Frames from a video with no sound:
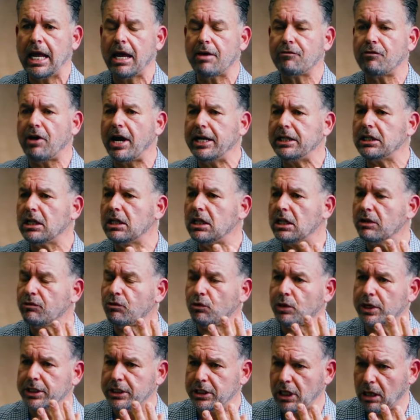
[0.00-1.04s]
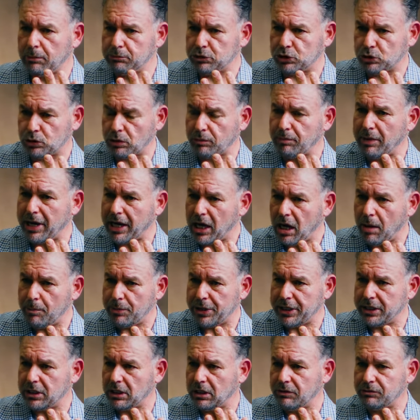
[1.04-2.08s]
If I deliver a dumpster, if my
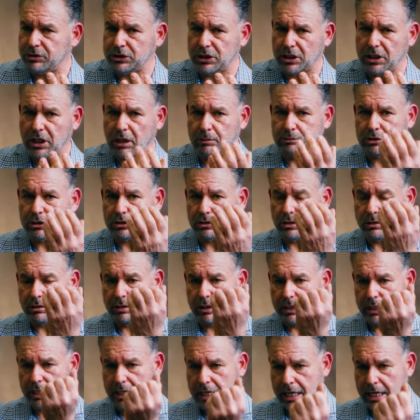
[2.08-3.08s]
company delivers a dumpster,